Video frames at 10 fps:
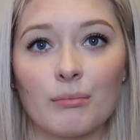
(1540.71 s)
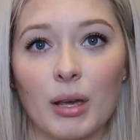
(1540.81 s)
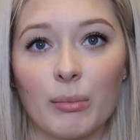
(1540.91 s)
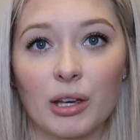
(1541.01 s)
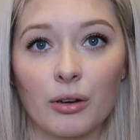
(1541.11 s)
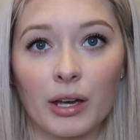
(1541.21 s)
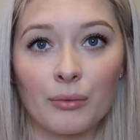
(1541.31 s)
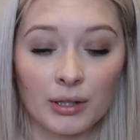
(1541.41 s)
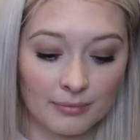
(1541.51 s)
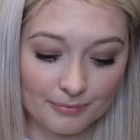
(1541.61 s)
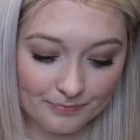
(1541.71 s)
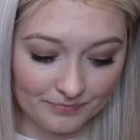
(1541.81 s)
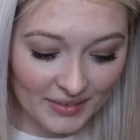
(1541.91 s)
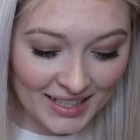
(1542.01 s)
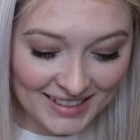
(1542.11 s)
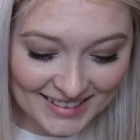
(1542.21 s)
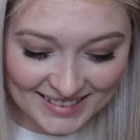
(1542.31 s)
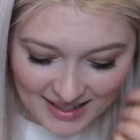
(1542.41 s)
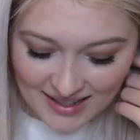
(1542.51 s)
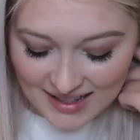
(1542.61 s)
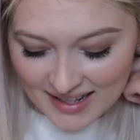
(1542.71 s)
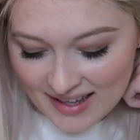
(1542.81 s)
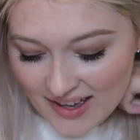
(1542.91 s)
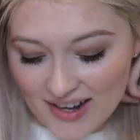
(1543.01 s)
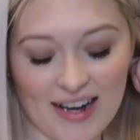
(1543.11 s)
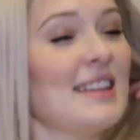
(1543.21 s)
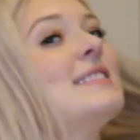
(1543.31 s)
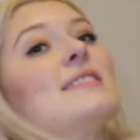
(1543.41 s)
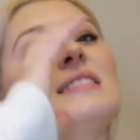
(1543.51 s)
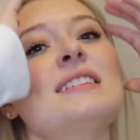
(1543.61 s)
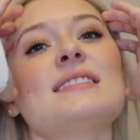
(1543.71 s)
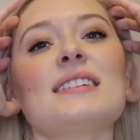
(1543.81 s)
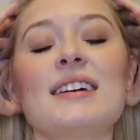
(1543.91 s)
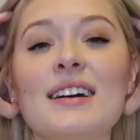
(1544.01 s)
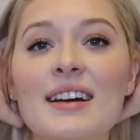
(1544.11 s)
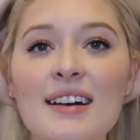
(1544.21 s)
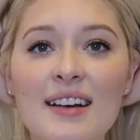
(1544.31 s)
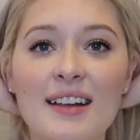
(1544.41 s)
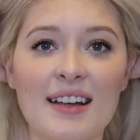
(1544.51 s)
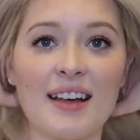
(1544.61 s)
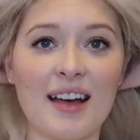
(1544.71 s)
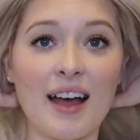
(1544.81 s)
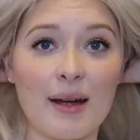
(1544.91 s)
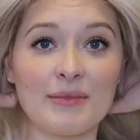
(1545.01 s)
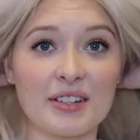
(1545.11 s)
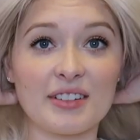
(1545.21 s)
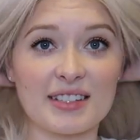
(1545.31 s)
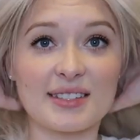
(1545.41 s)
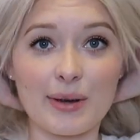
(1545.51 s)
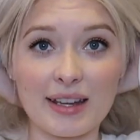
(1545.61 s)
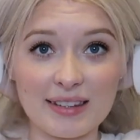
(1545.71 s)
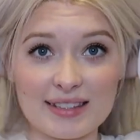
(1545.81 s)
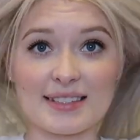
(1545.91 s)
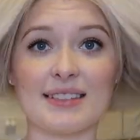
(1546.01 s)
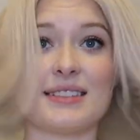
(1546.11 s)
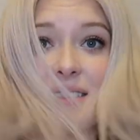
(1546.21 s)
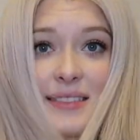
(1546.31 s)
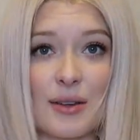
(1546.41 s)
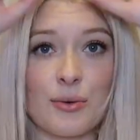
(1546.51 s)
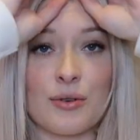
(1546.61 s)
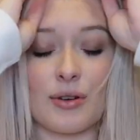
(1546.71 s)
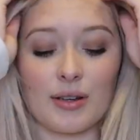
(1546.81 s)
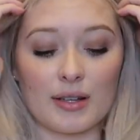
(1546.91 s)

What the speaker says: maybe go get one. All right, so these are, I'm literally sweating. This is, ooh.